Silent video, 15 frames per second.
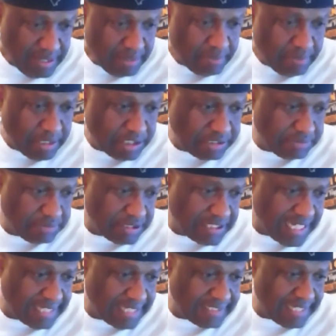Belgium's
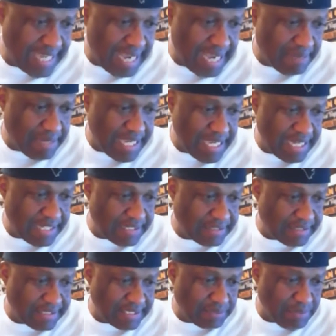classic Abbey Ale is